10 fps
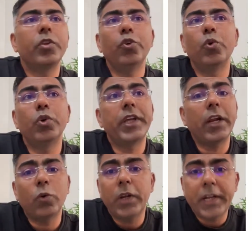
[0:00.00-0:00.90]
You could
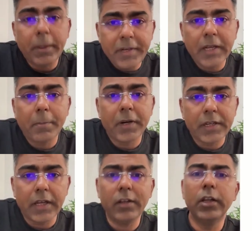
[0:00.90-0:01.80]
calculate EBITDA per
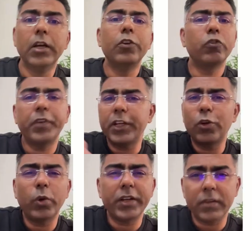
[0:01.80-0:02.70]
ton. So we can
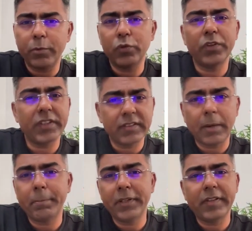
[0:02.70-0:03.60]
look at some of those
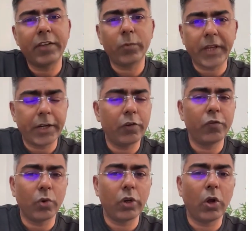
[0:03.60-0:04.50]
examples as we kind of
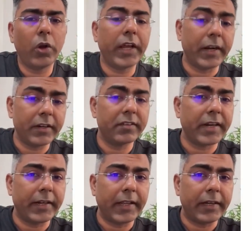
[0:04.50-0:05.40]
go along and
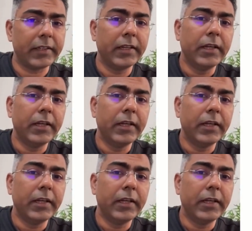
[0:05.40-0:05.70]
understand that.